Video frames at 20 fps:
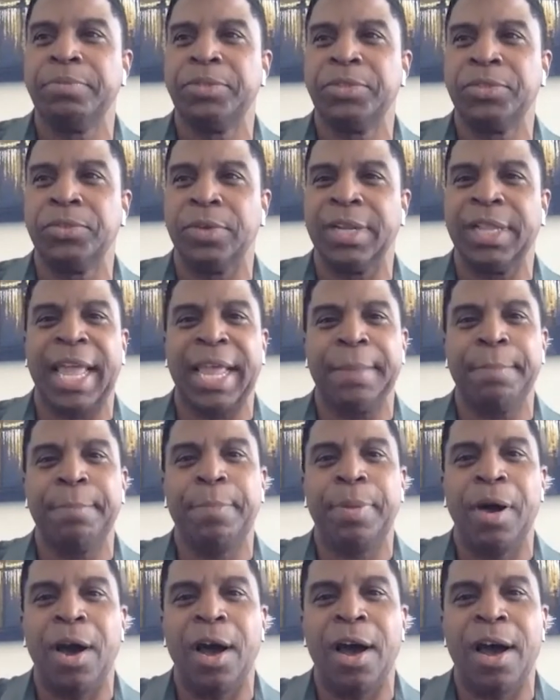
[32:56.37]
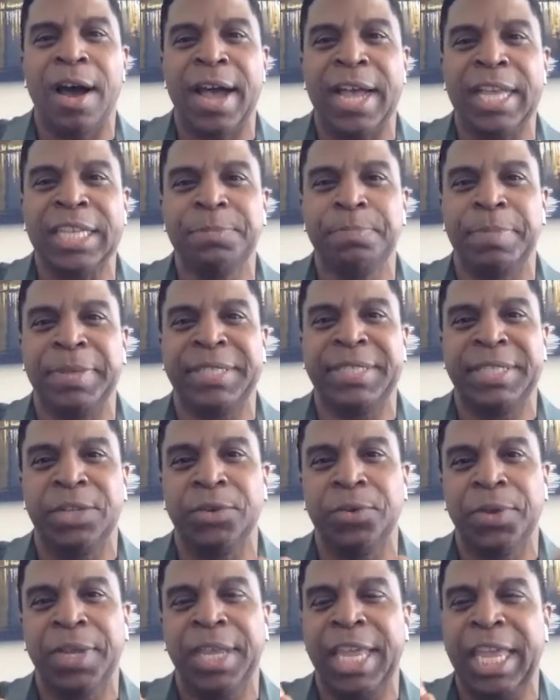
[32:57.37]
sort of like pause, but
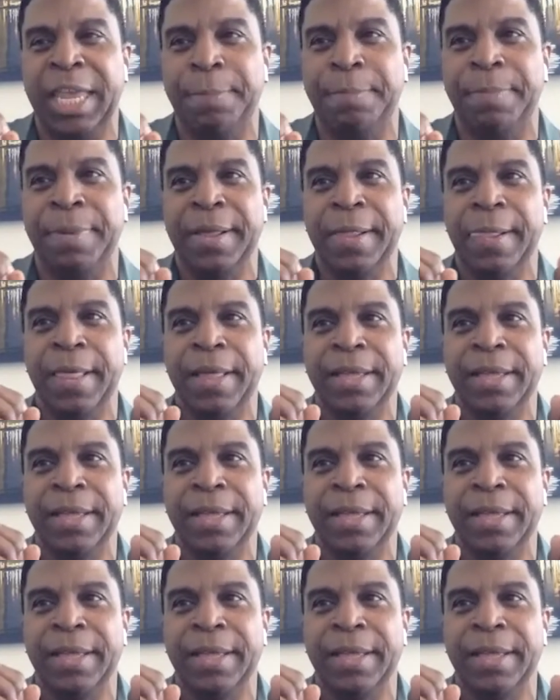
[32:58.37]
still keep